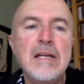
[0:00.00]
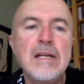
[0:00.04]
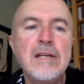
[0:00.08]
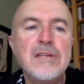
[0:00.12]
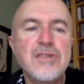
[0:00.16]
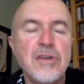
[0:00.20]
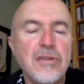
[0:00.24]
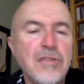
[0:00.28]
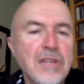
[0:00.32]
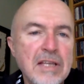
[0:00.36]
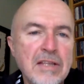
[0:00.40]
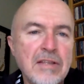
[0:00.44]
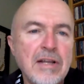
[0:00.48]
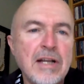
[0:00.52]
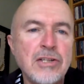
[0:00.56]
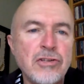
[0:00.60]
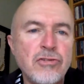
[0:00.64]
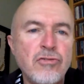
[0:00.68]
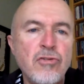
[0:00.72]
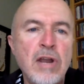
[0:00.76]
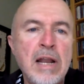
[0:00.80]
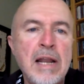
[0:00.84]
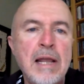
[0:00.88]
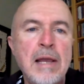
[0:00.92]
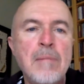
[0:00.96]
So I think
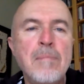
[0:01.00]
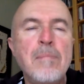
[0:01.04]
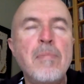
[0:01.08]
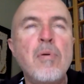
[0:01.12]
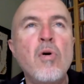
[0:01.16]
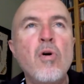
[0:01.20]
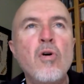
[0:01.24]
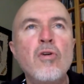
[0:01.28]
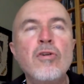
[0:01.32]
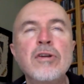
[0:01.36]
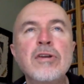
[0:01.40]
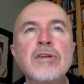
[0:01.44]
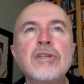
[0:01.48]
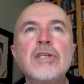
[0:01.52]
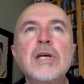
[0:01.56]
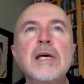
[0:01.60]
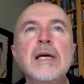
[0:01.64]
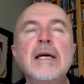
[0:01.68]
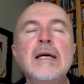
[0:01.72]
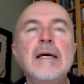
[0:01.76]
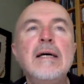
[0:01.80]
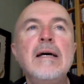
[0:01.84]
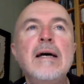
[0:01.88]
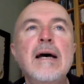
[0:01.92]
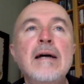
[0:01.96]
that's really important.
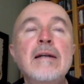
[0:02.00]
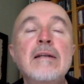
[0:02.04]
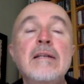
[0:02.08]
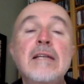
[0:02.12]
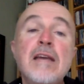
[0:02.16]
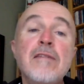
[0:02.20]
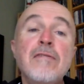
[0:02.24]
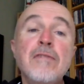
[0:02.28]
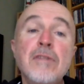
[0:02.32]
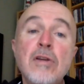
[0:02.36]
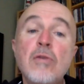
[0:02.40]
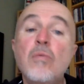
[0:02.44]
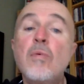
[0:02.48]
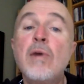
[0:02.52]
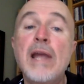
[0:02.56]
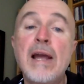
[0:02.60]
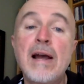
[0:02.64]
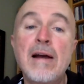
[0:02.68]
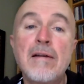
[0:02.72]
And given that we